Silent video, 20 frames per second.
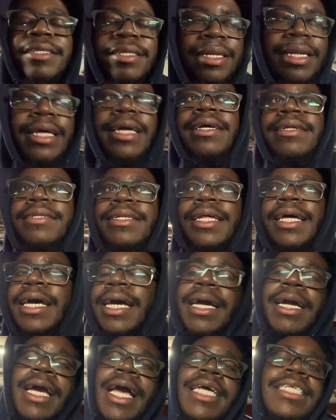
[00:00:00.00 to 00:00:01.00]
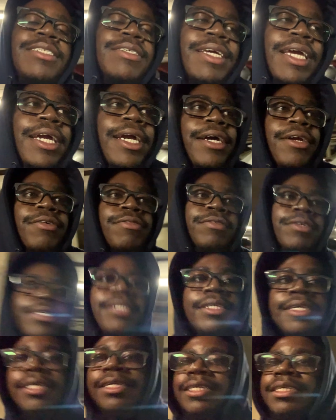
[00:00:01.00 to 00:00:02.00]
Like, I still can't get over it.
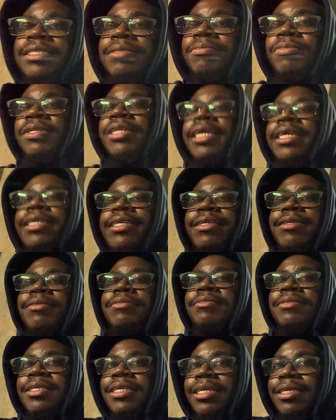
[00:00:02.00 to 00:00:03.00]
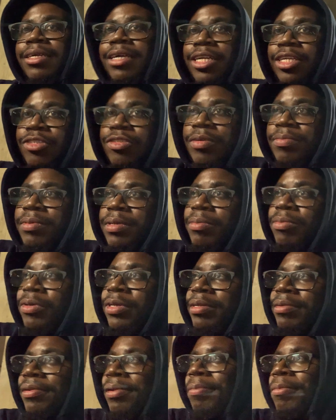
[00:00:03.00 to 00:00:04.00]
But got a straight pipe
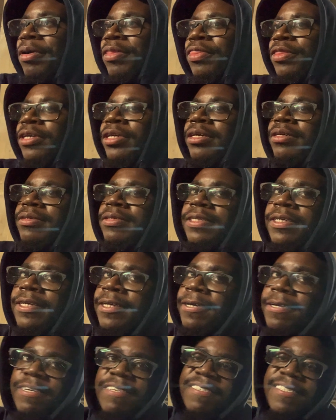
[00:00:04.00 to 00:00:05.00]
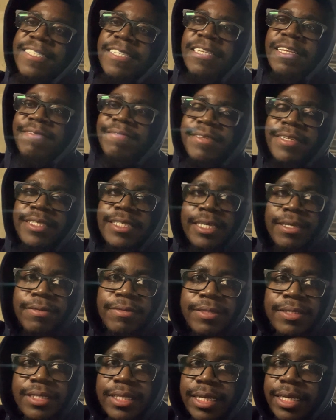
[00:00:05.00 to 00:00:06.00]
a month ago. Still loving the sound.
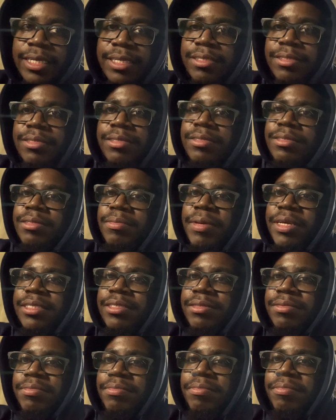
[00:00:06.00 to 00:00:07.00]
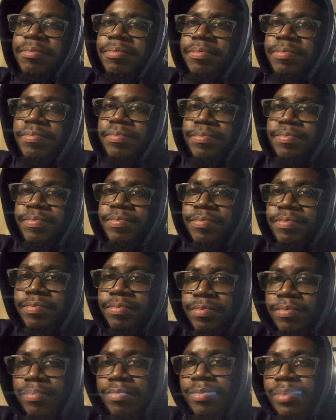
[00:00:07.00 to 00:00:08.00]
It's like, it's amazing.
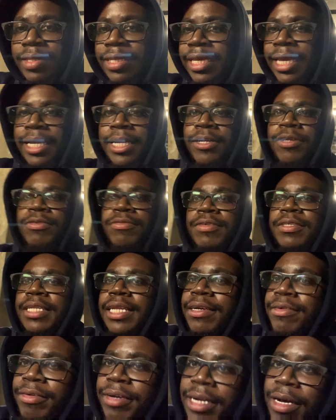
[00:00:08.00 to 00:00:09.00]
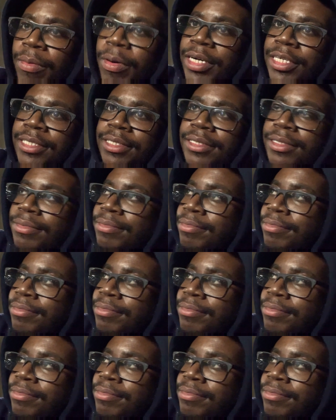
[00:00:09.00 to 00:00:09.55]
Can't get over it. Like, right now, watch this.